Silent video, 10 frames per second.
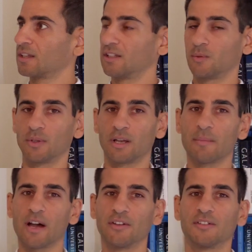They will come
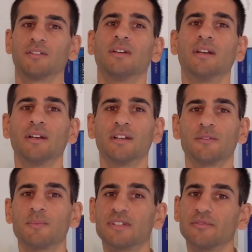out
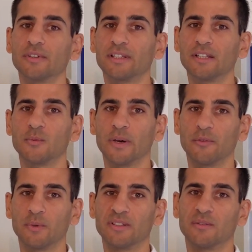specifically
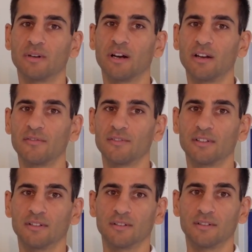when we derive
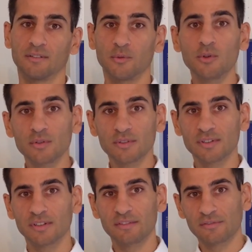the
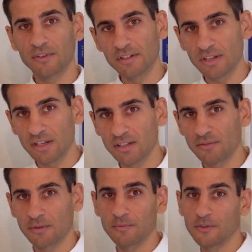rules of
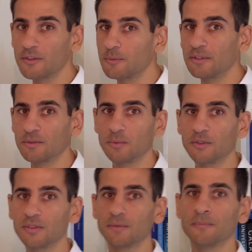differentiation from first
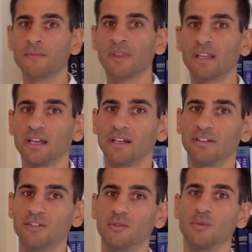principles,
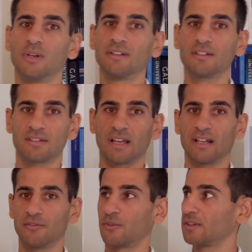and to
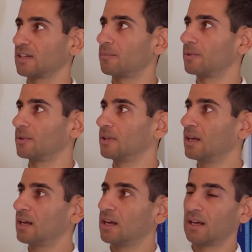understand, for example,
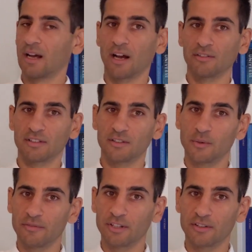how the
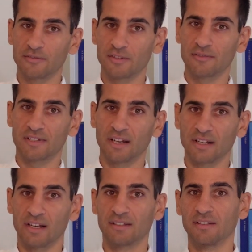derivatives of
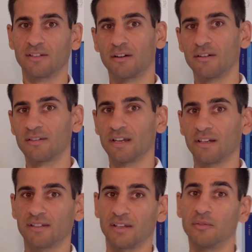sine x and cos
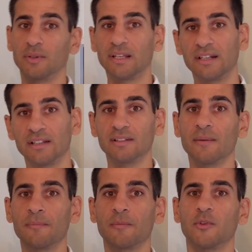x are related
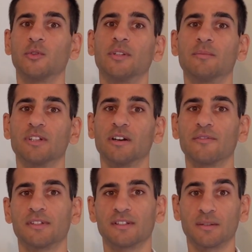between
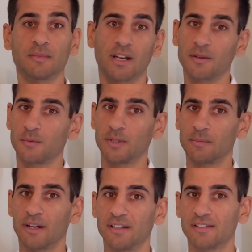themselves, sometimes with a
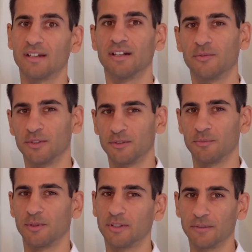minus sign, which you
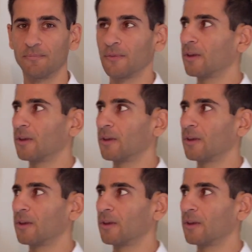probably